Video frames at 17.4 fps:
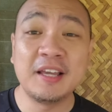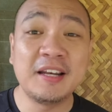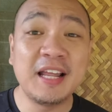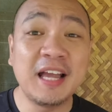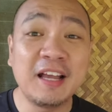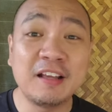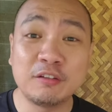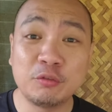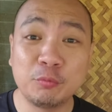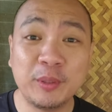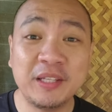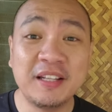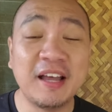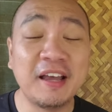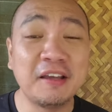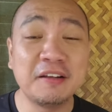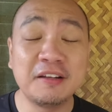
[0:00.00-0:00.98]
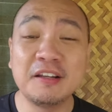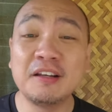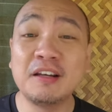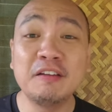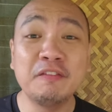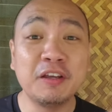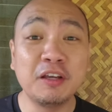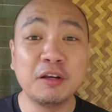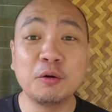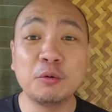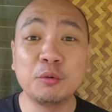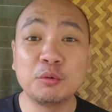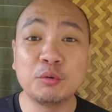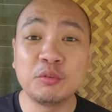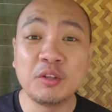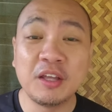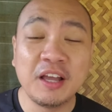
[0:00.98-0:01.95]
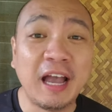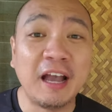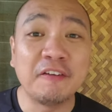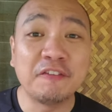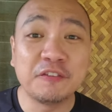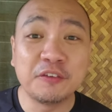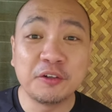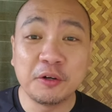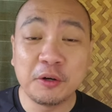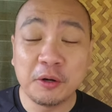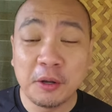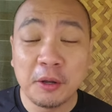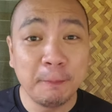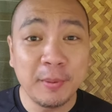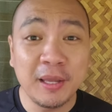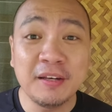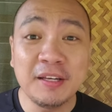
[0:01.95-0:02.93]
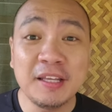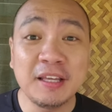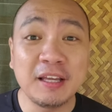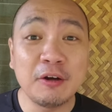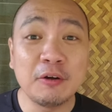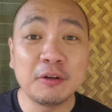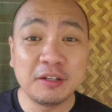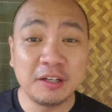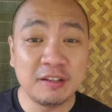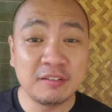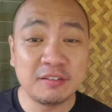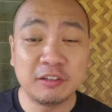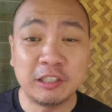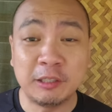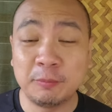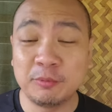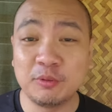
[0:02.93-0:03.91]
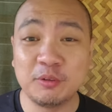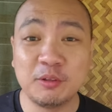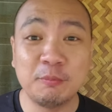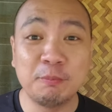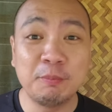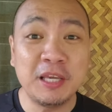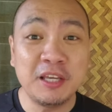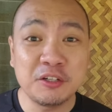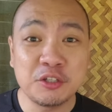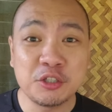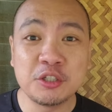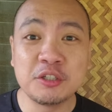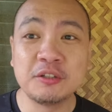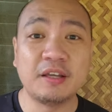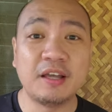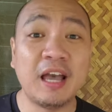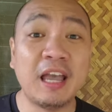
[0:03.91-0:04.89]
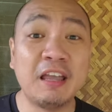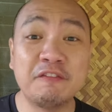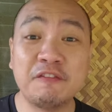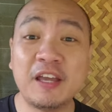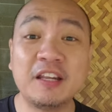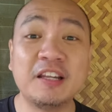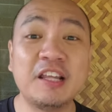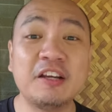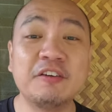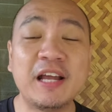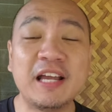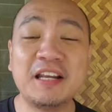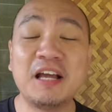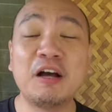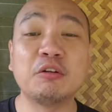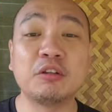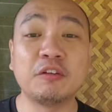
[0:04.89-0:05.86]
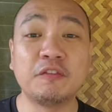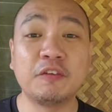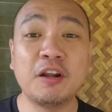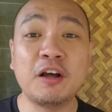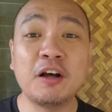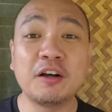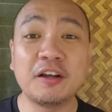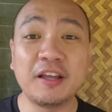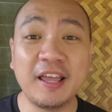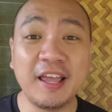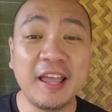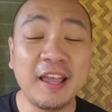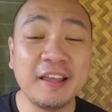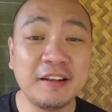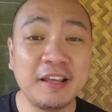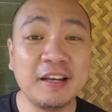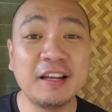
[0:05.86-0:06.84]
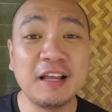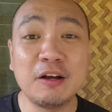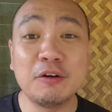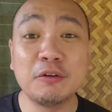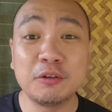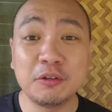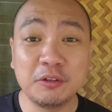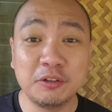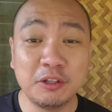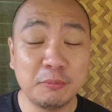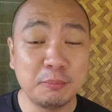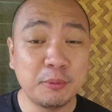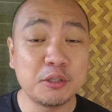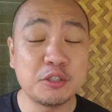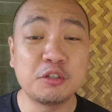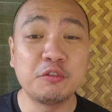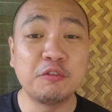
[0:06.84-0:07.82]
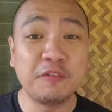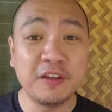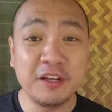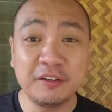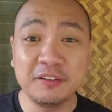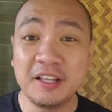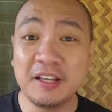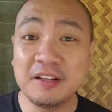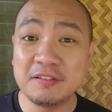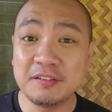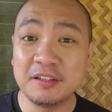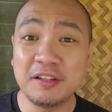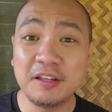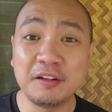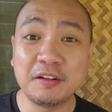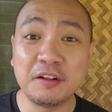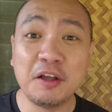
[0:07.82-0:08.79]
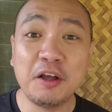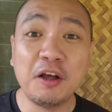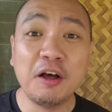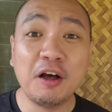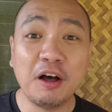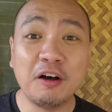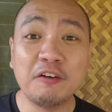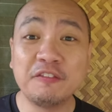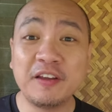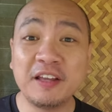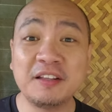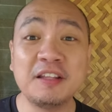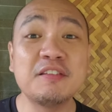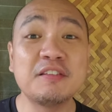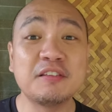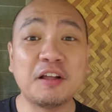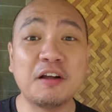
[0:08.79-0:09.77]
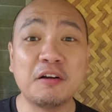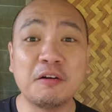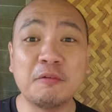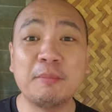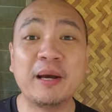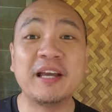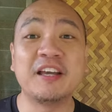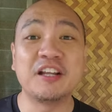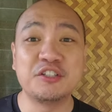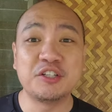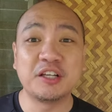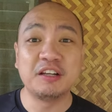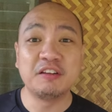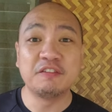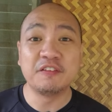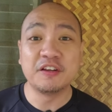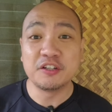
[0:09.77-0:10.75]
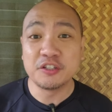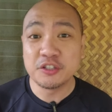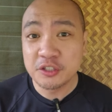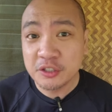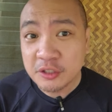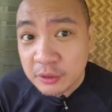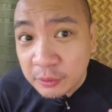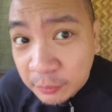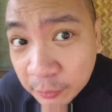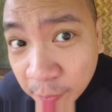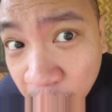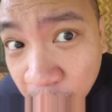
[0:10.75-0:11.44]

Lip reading: And as with island living goes, after many countless trips to the beach, I finally ran out of luck and encountered the much feared incident of getting stung by a jellyfish.